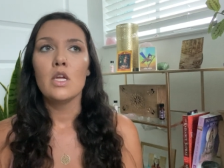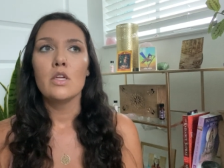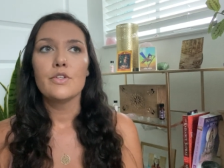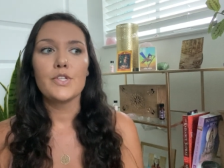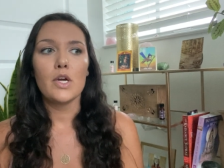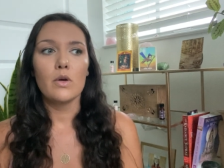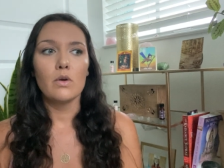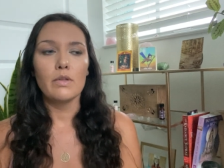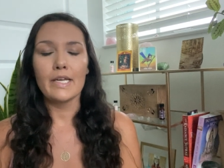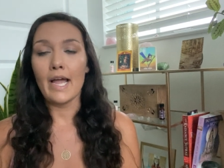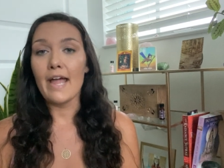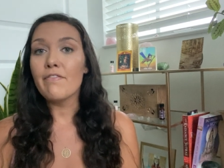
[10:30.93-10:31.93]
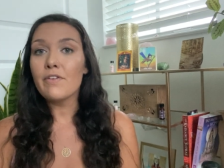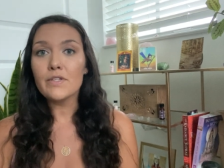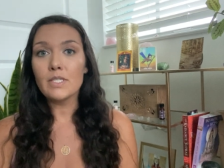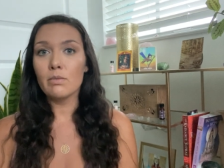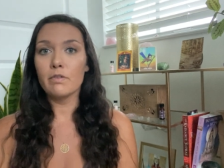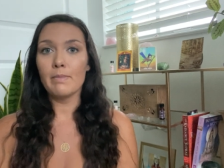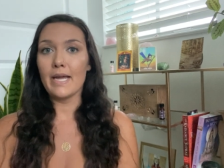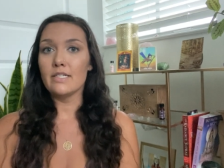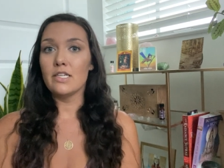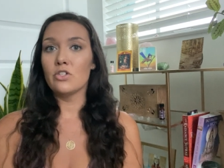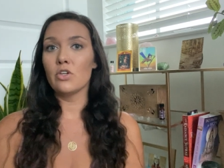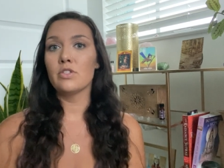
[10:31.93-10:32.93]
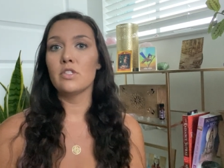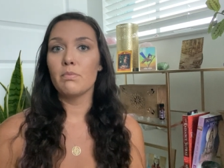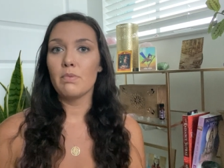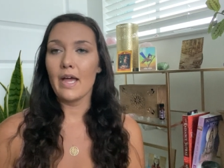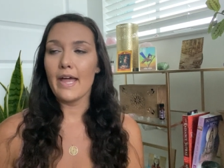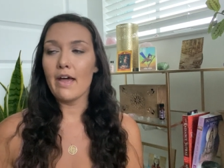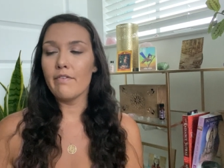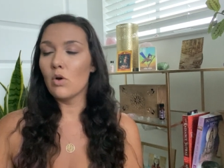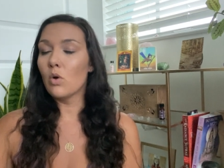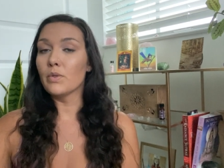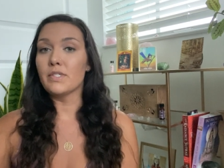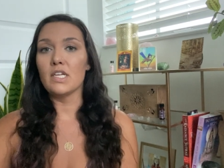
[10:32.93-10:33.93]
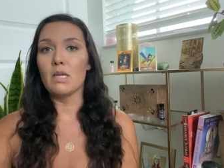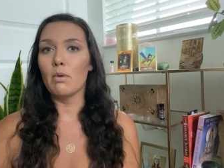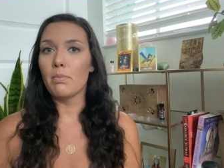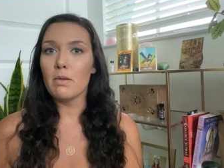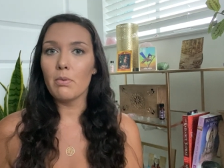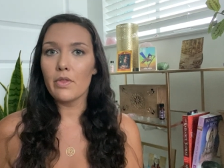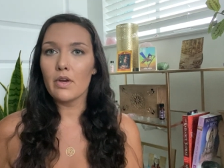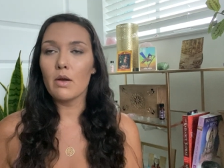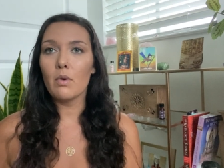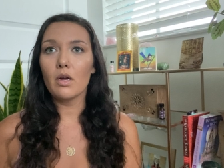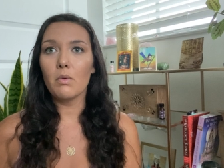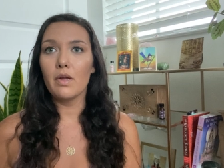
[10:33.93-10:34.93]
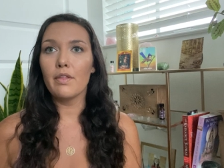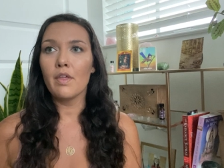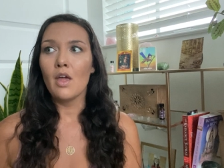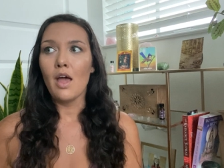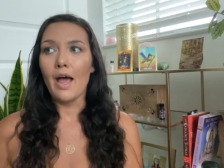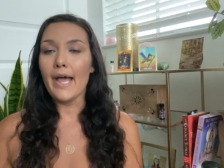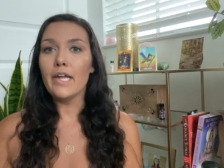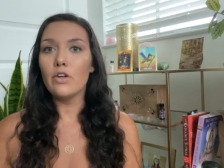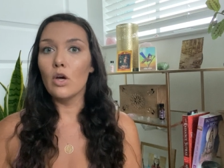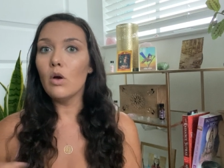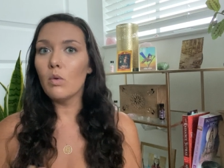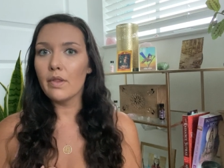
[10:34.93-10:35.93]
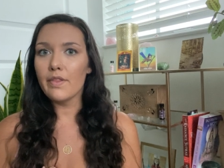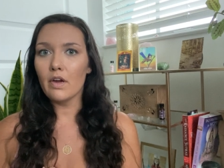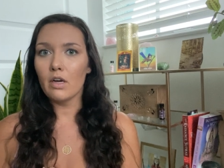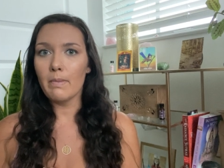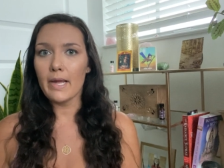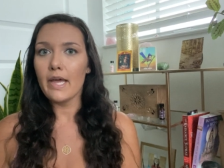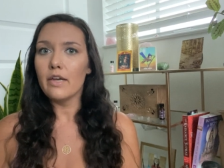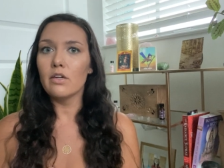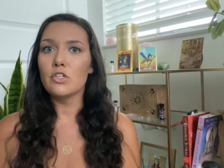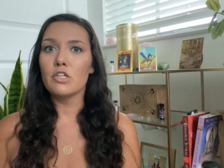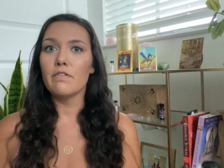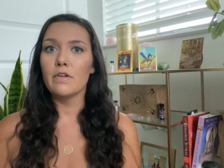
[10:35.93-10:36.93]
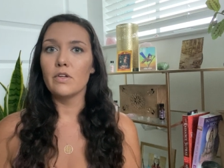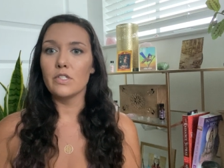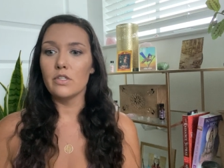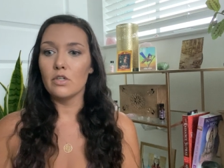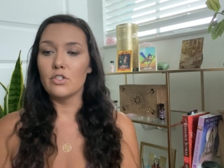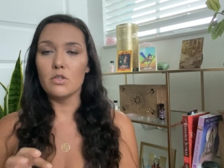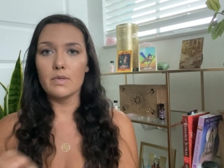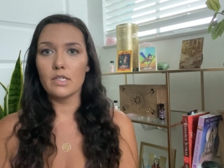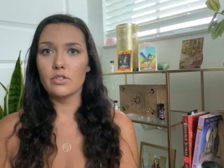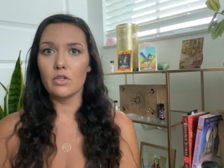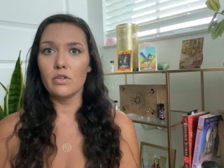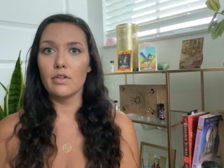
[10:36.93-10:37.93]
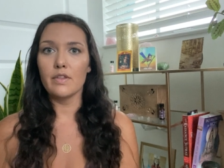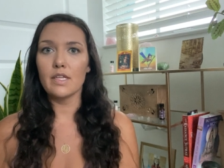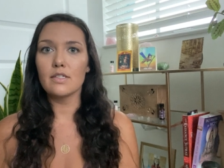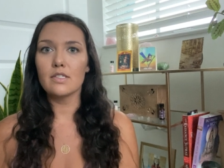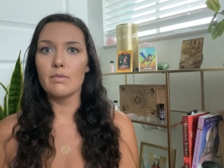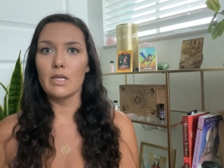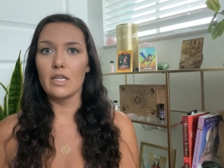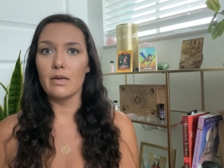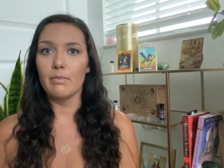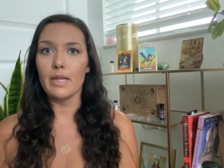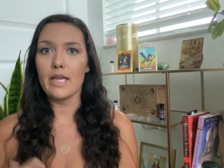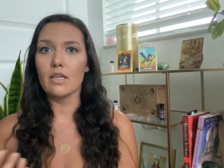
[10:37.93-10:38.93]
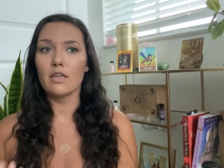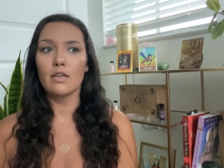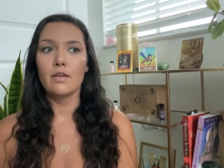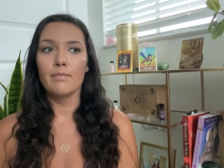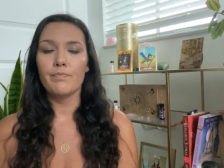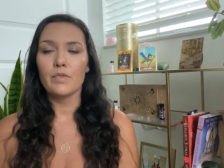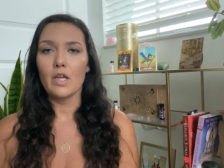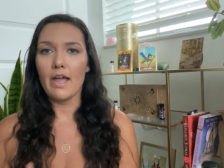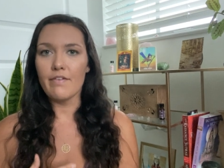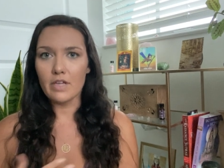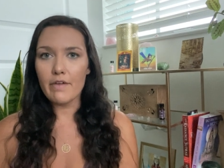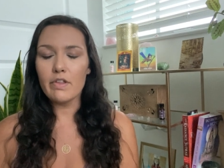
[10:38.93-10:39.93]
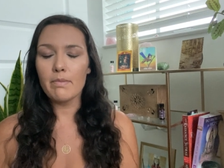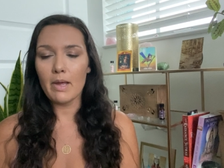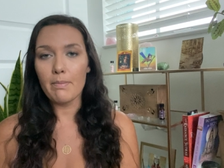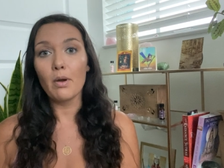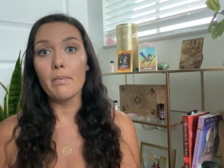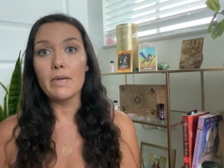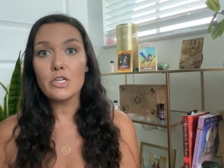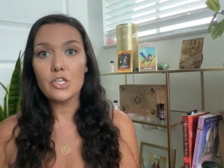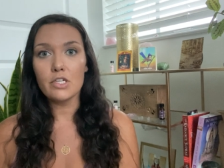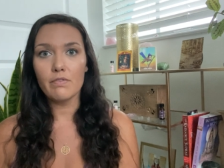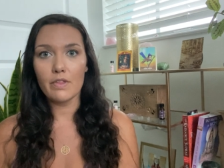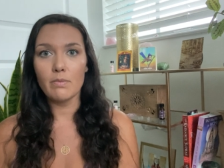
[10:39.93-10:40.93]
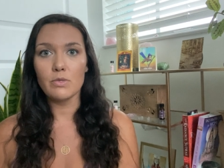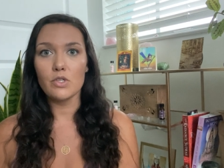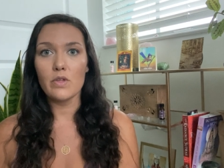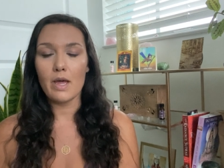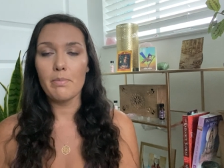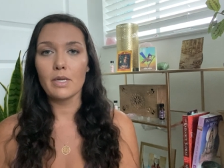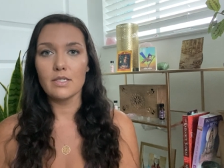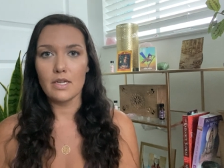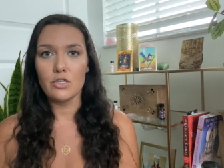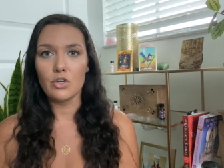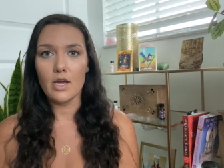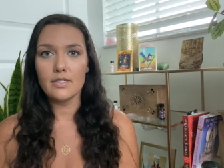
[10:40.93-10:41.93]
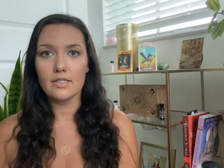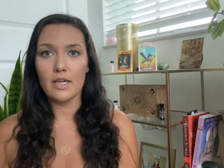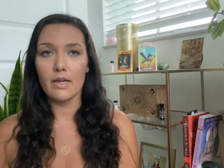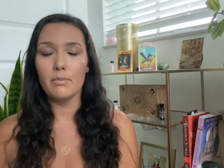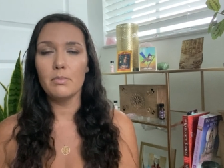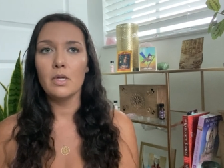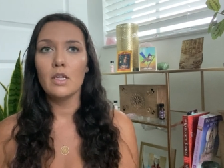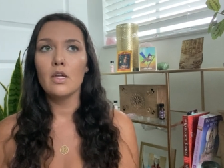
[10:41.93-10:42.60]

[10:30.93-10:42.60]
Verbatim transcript: So, like, I feel some of my teachers, and I have a whole team of people that I work with. I know when they're in my energy field and they're doing certain things to me, and I'm like, I've given my permission for them to do that because I trust them.